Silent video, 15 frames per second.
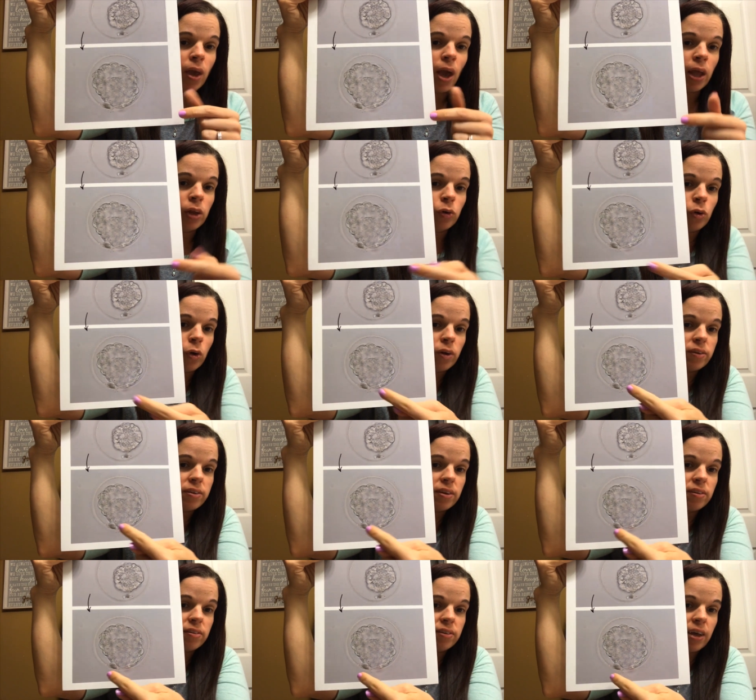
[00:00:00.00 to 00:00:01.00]
And you'll notice
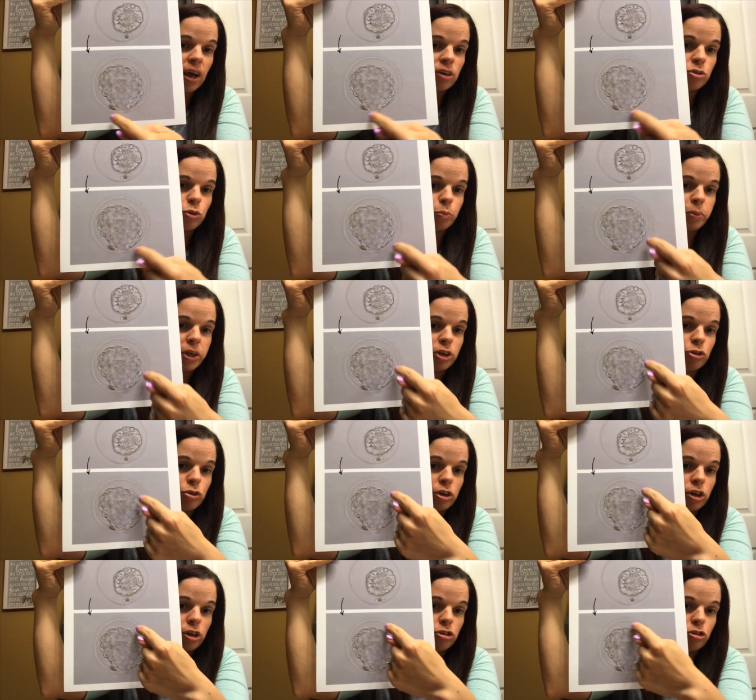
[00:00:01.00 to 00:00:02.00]
this is the actual
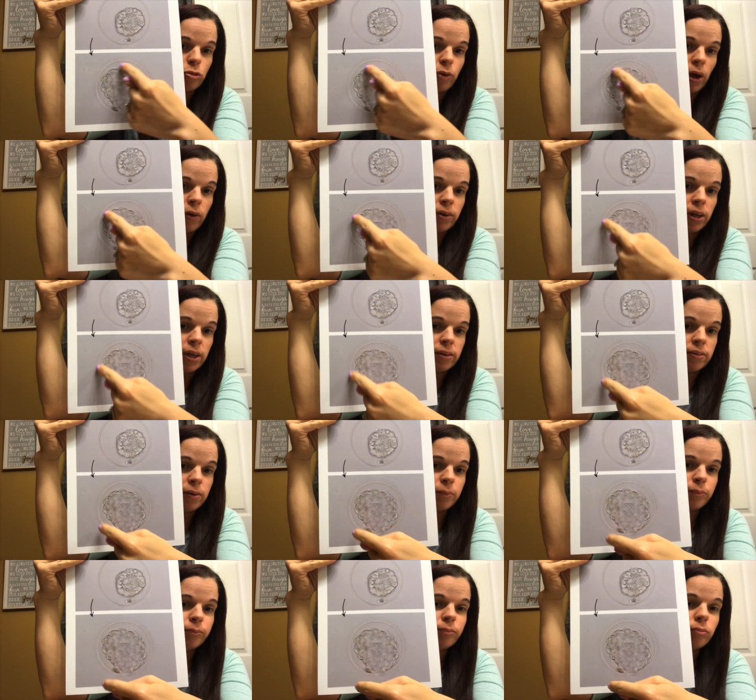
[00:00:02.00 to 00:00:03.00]
petri dish around it.
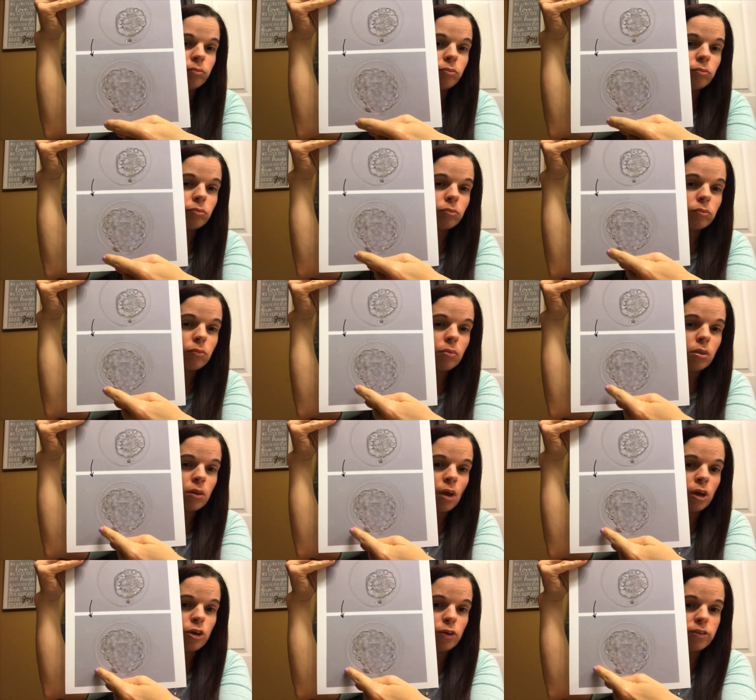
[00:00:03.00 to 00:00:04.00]

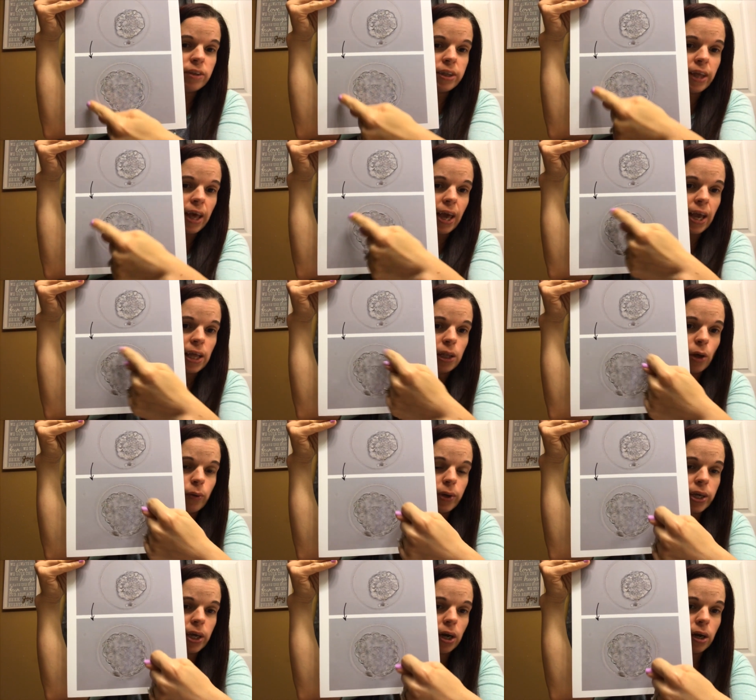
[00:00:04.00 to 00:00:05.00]
You'll see the halo
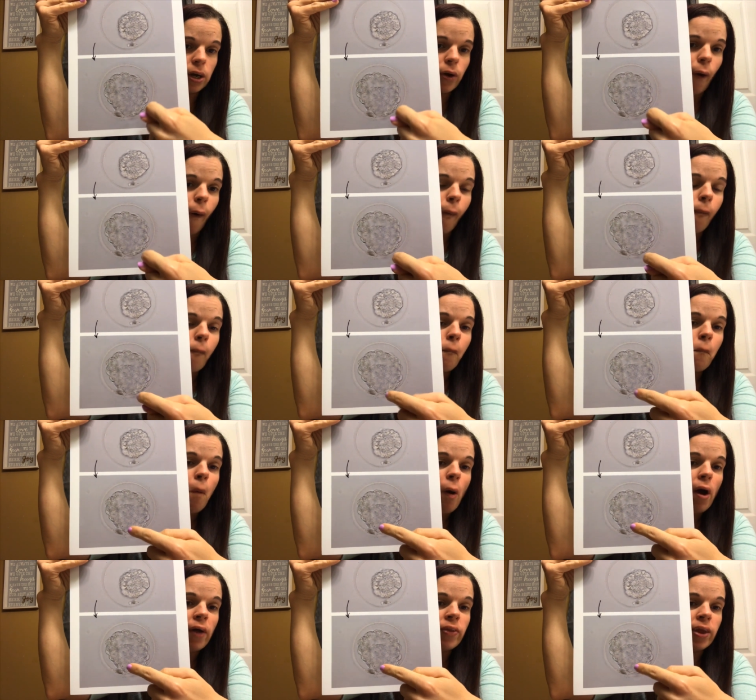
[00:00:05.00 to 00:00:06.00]
here,
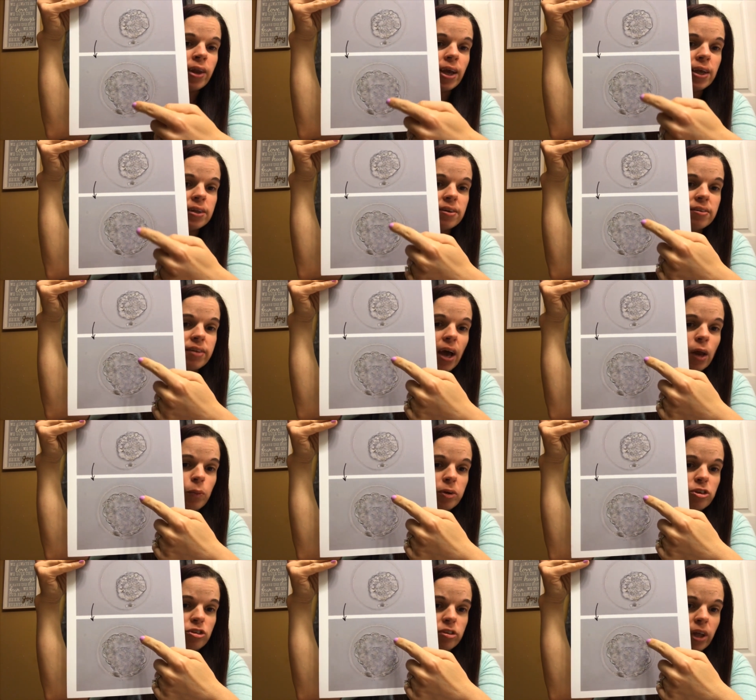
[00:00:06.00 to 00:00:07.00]
and then inside,
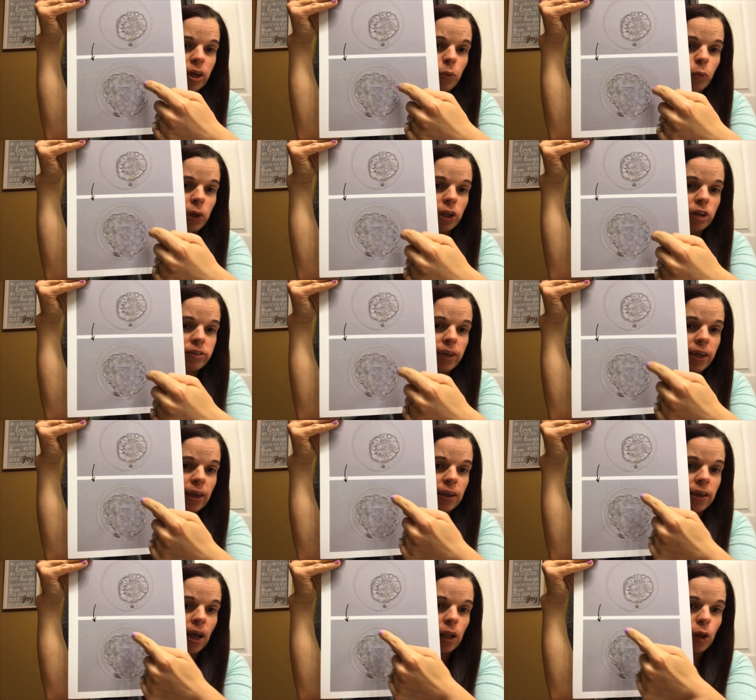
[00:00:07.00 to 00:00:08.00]
which is like what looks like a
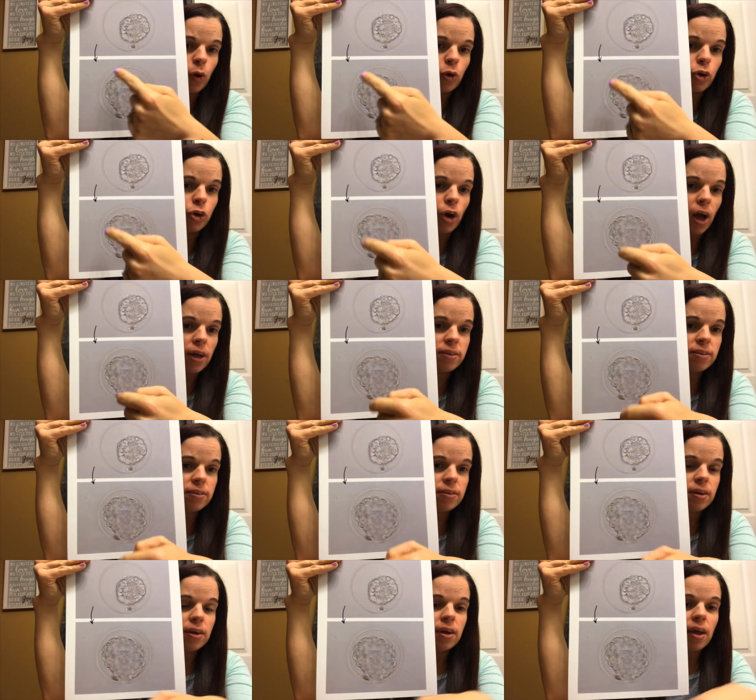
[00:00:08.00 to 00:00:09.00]
yellow
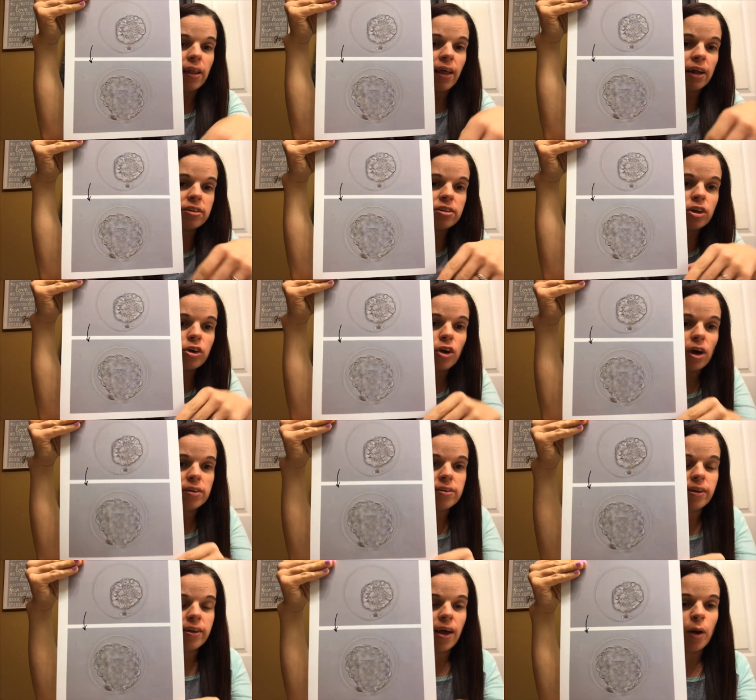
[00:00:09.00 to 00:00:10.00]
crust, that's the
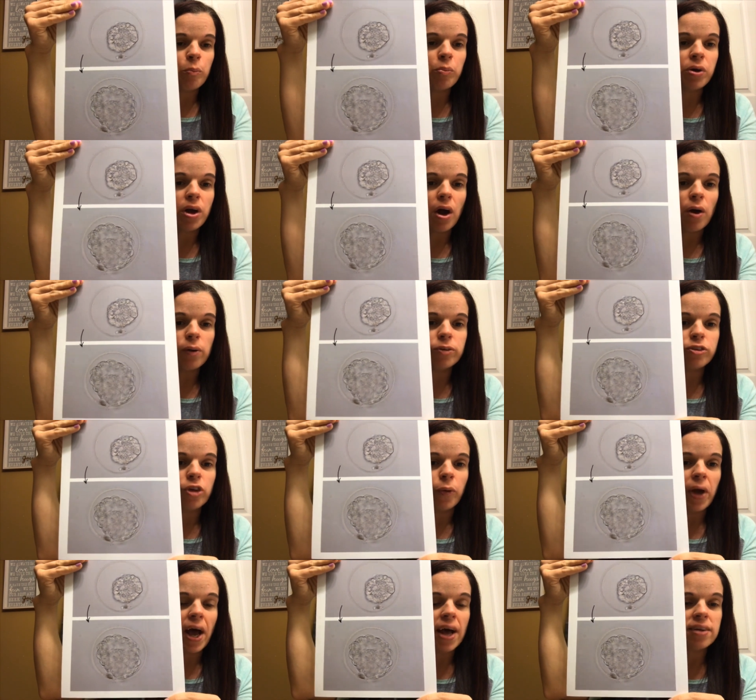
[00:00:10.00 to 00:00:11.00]
crust of the embryo.
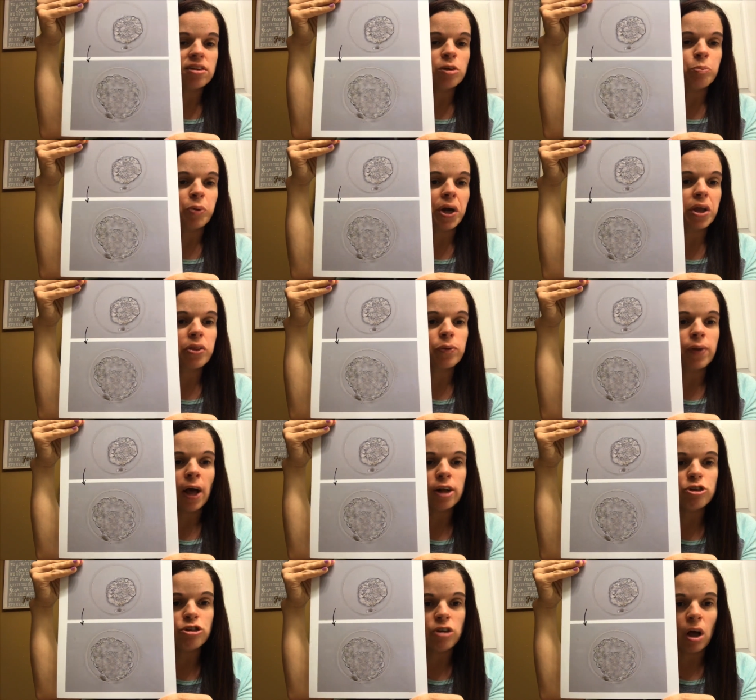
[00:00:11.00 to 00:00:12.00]
So it has to break through
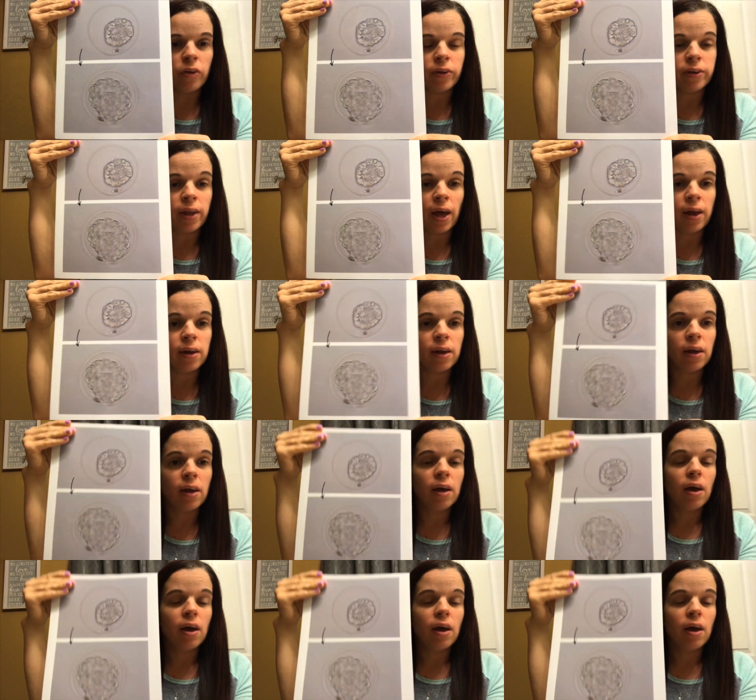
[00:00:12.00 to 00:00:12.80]
that shell and then